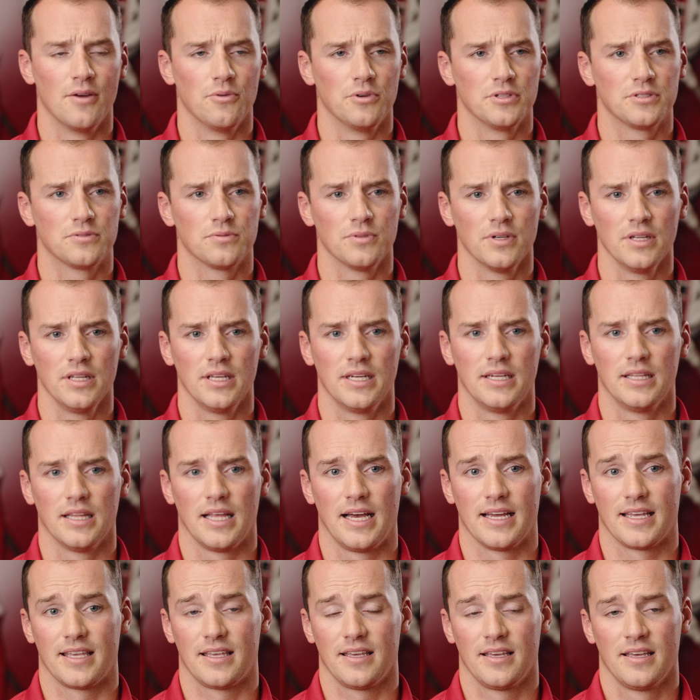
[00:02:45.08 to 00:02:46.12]
it was really
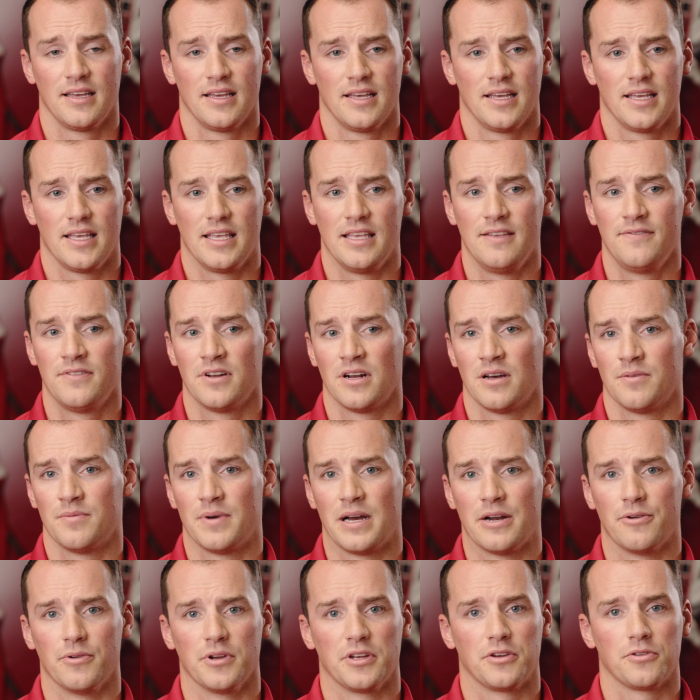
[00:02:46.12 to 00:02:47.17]
even on
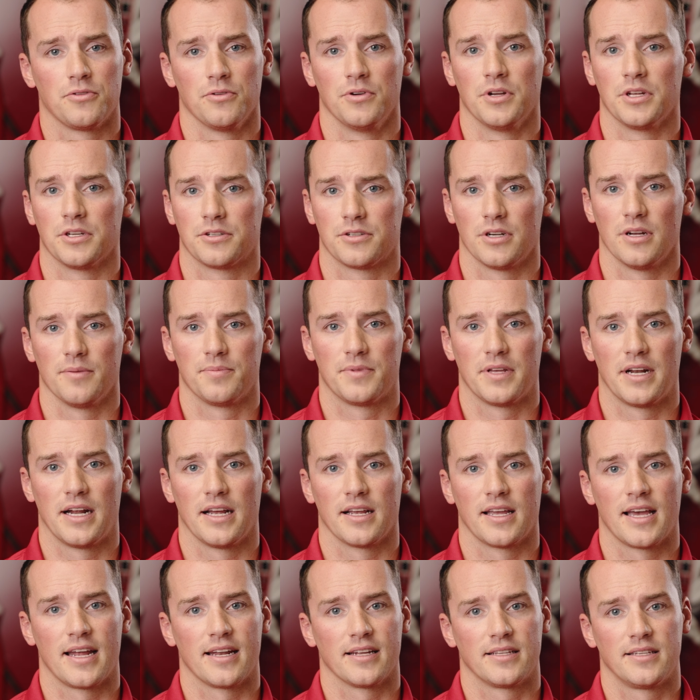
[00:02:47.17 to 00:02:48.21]
my recruiting trip that
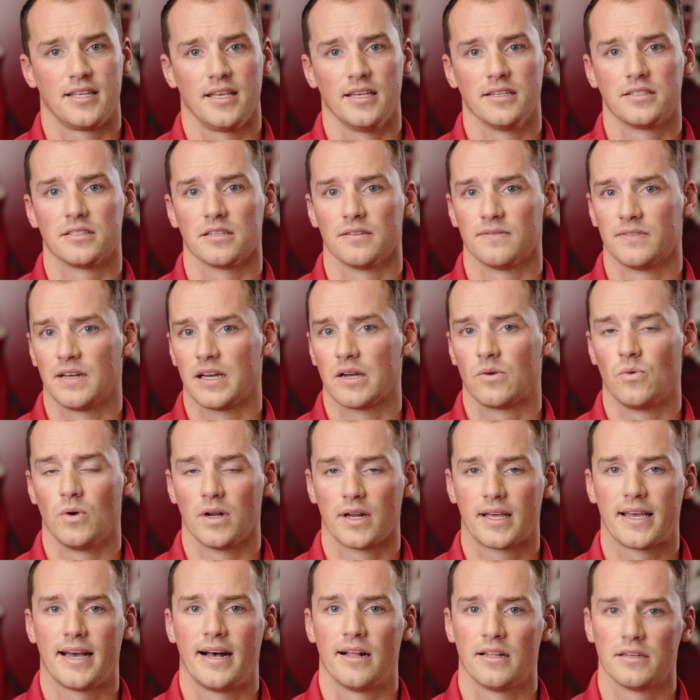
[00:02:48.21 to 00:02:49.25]
I got a taste of
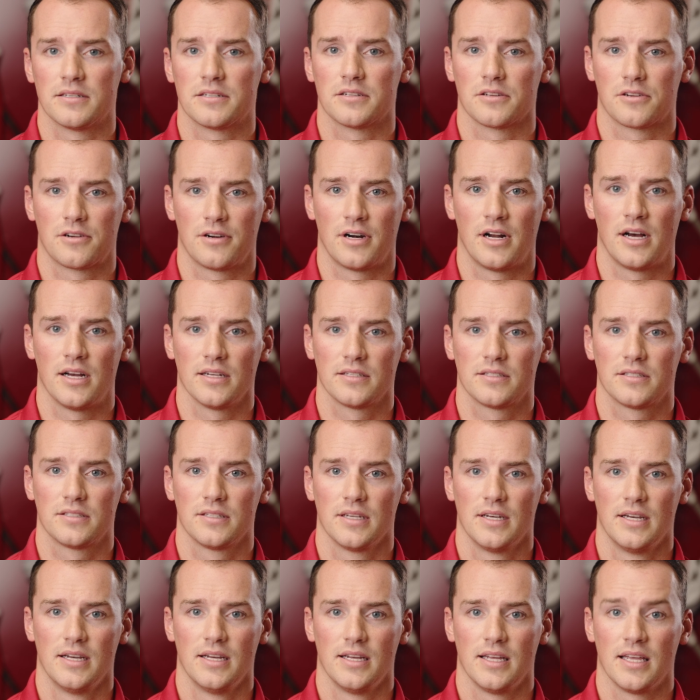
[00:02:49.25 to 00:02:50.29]
what college lacrosse
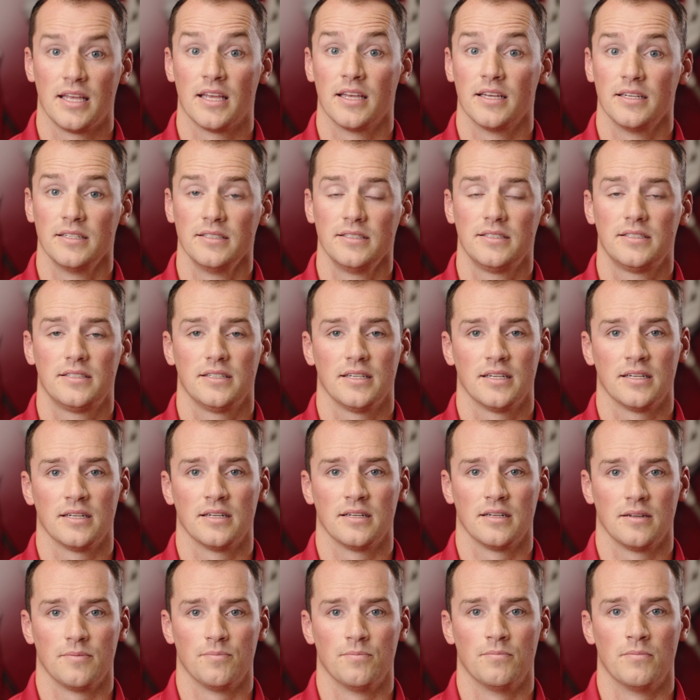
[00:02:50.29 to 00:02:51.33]
is
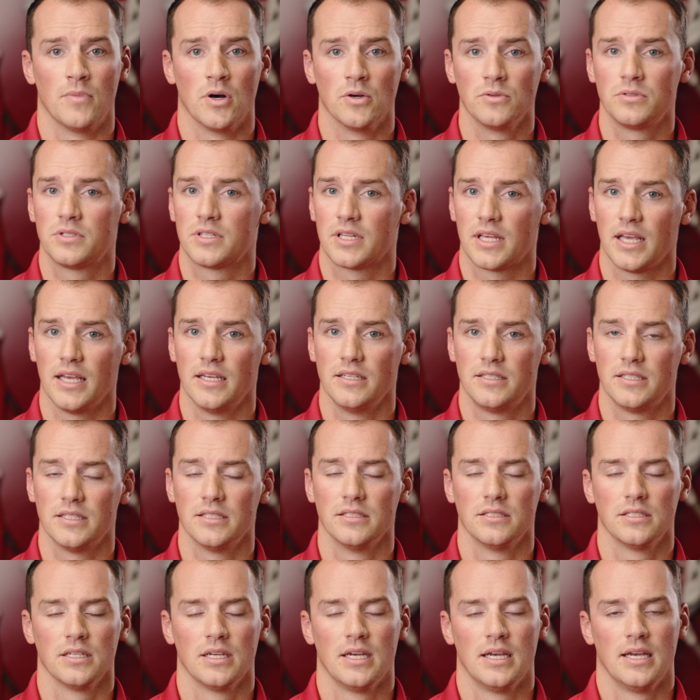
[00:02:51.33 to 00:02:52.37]
in most
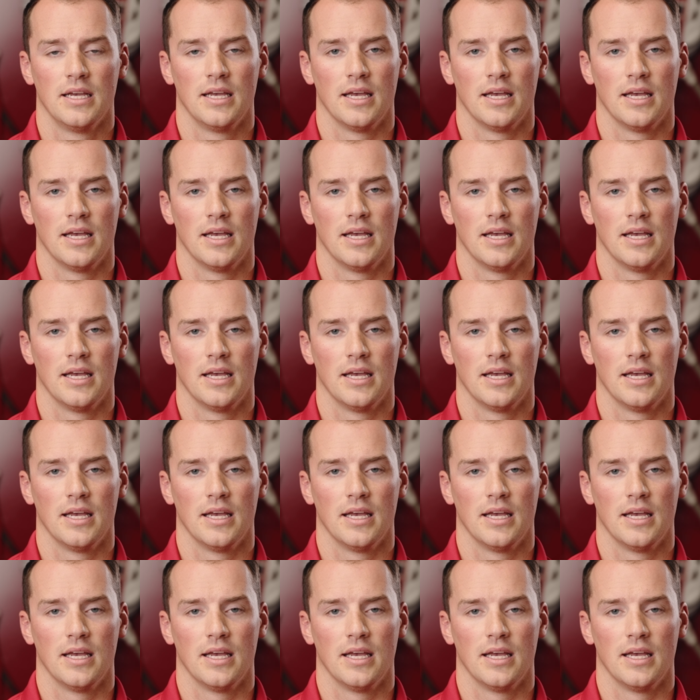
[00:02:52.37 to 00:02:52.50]
cases,